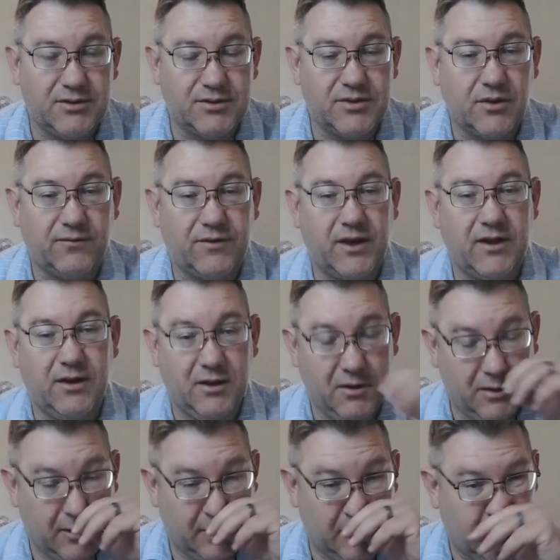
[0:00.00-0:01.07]
So if they
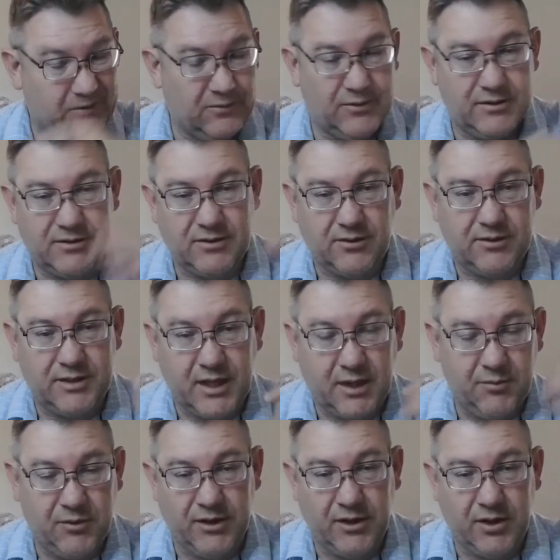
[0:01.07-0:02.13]
do this all the
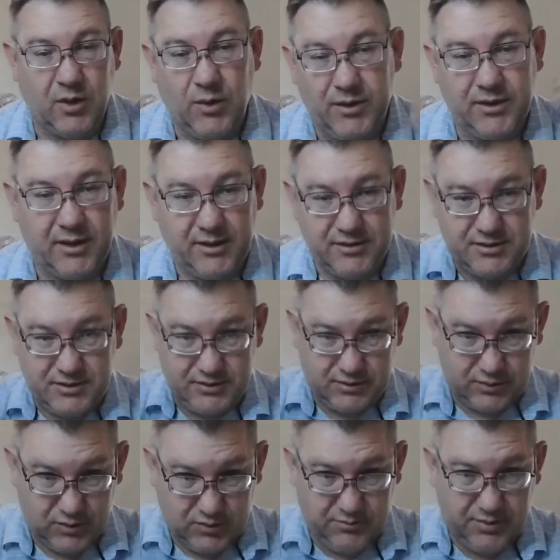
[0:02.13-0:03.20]
time, when they go in, they
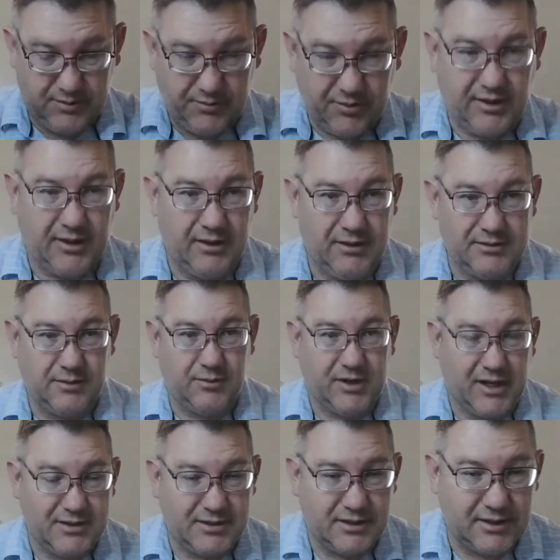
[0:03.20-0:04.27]
assume someone
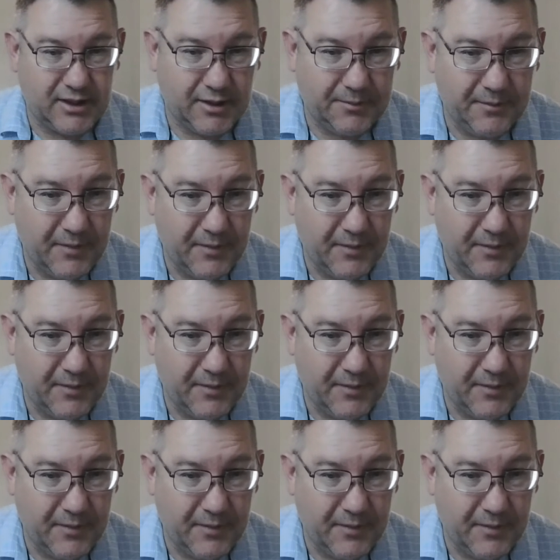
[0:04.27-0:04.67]
has income,